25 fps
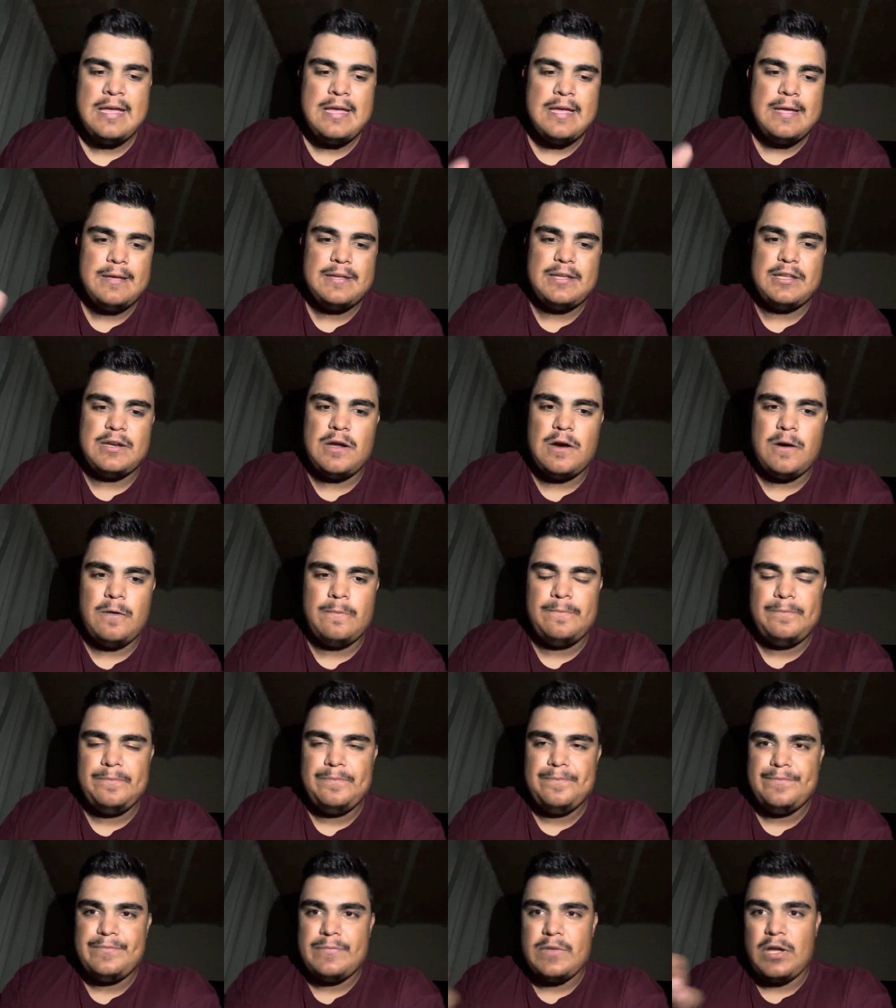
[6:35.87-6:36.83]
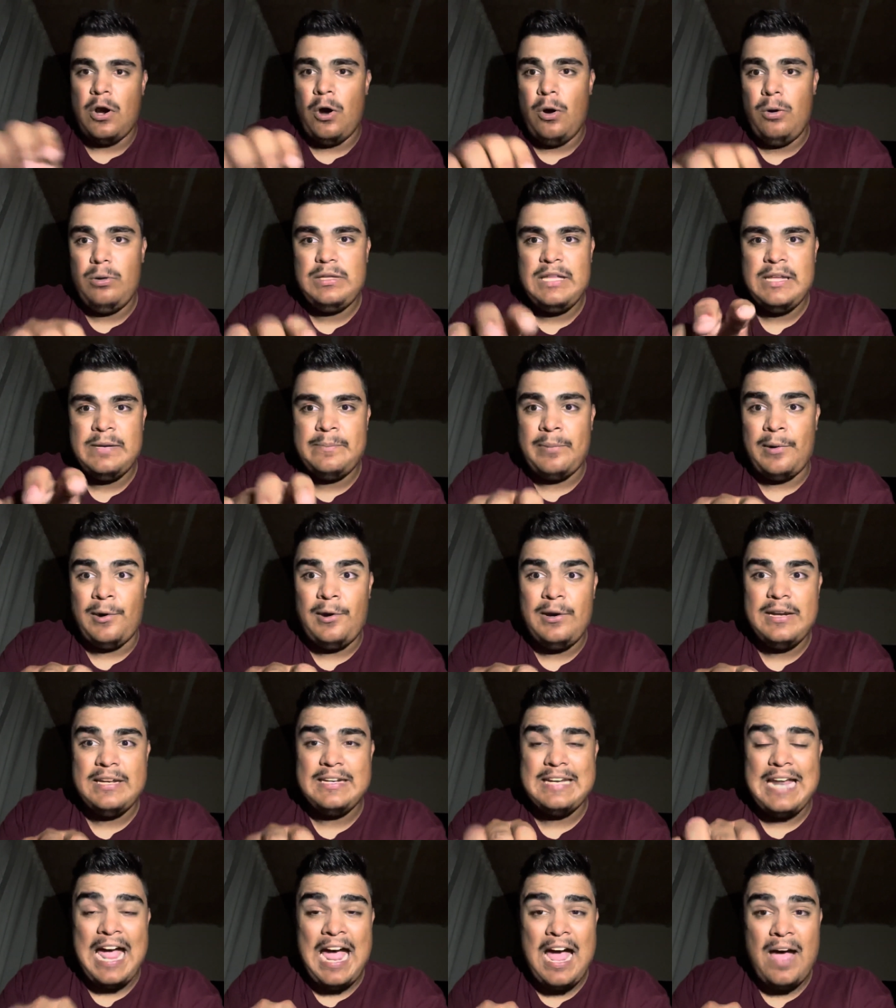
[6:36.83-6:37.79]
You know, OLED
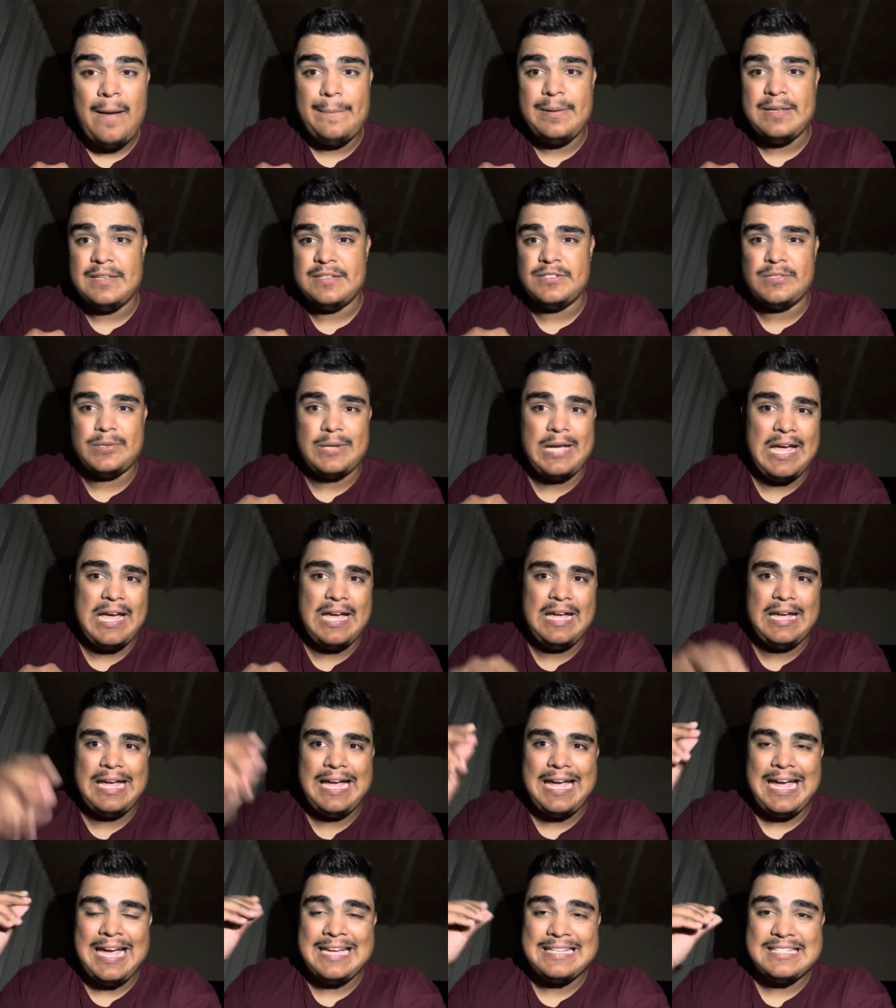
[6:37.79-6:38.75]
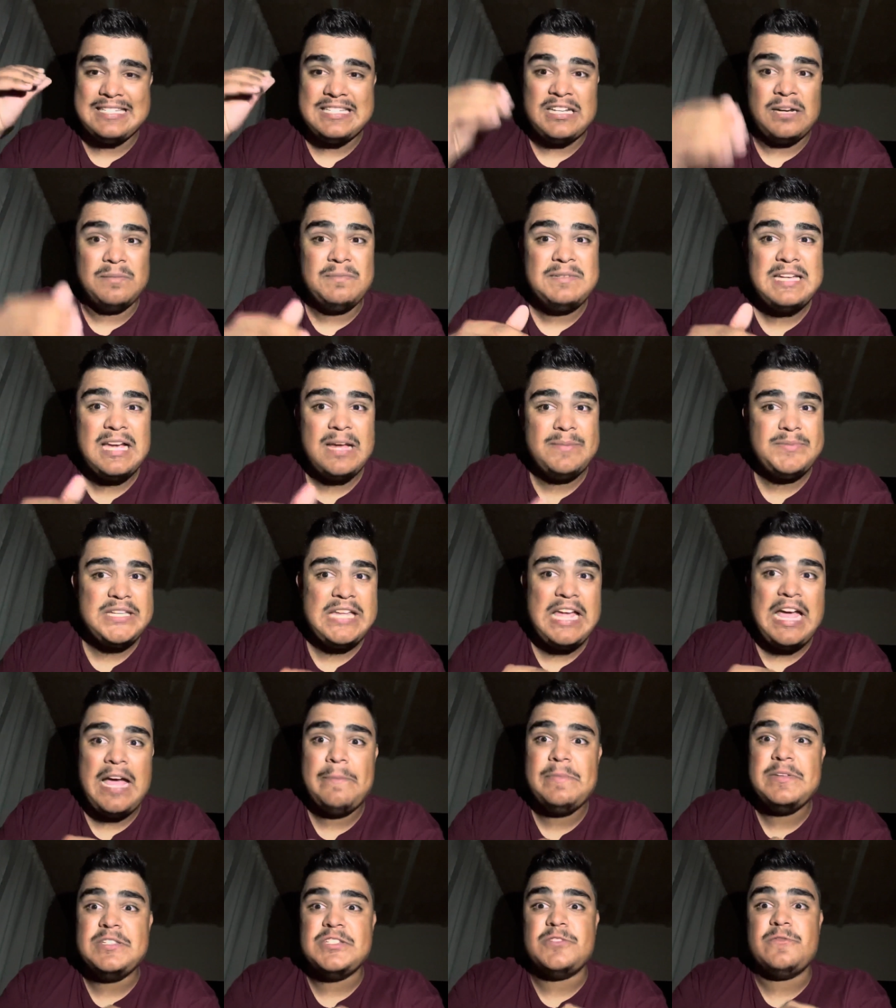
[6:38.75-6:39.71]
burn-in happens, okay? And sometimes it
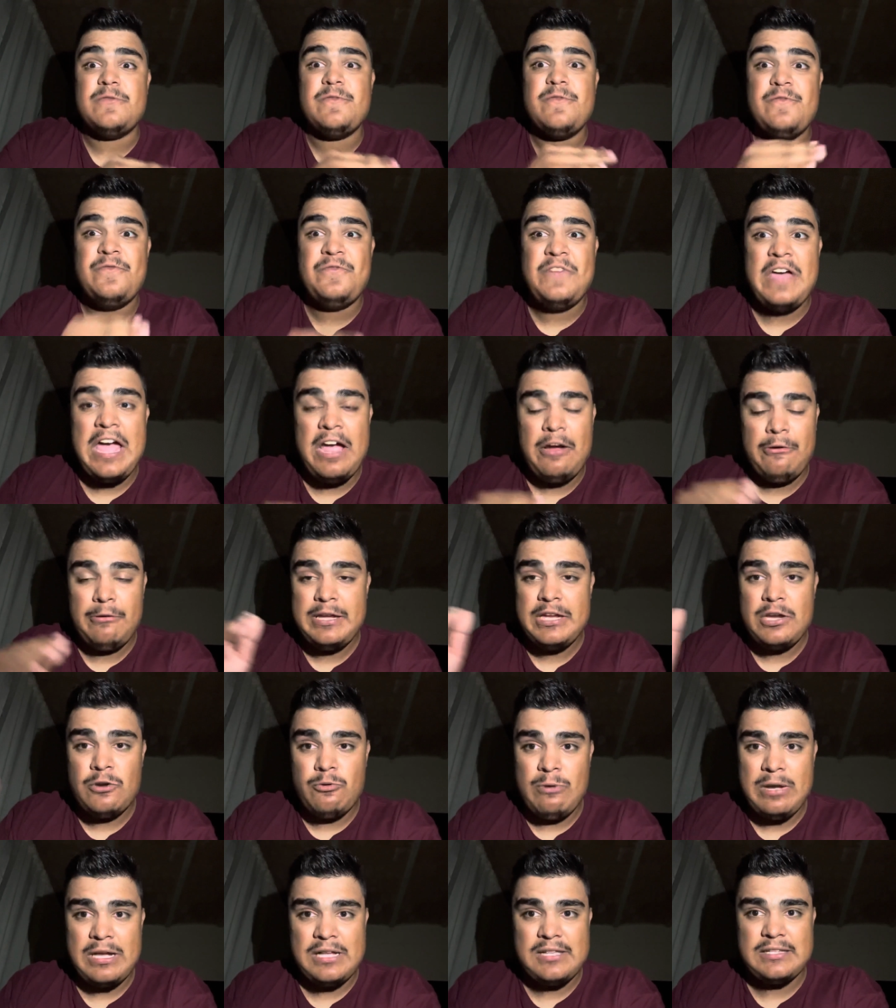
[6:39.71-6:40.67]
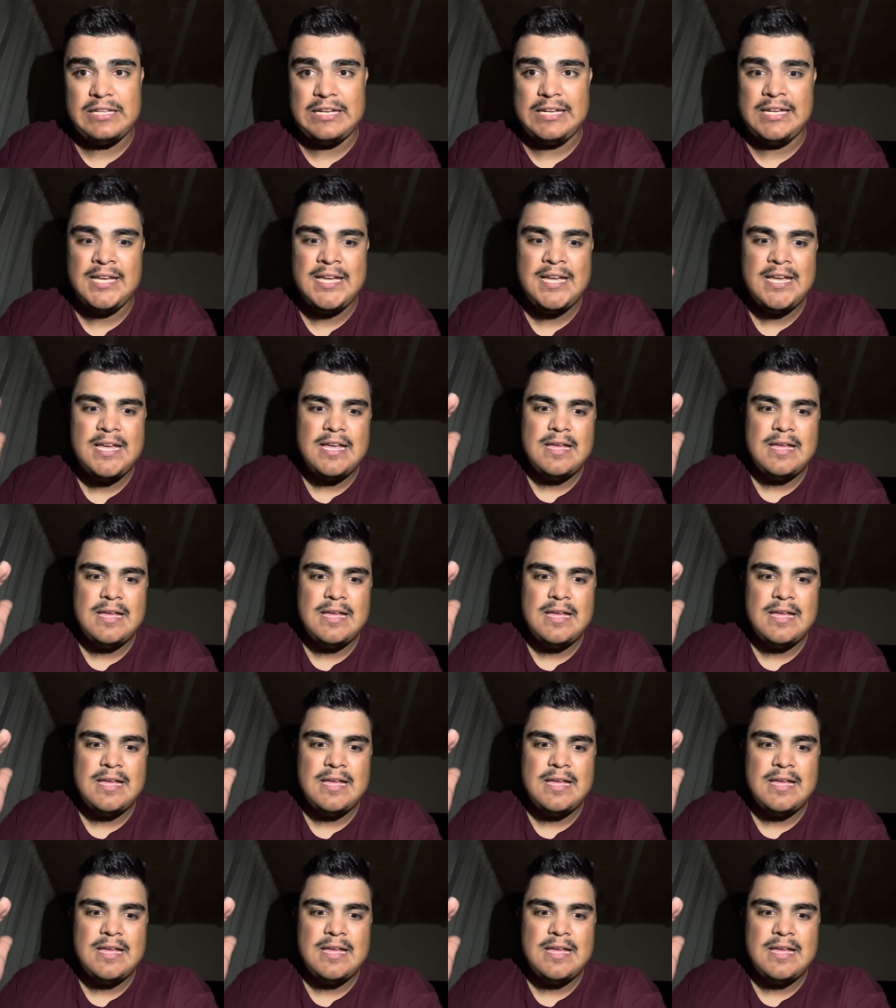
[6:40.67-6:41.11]
happens very quickly.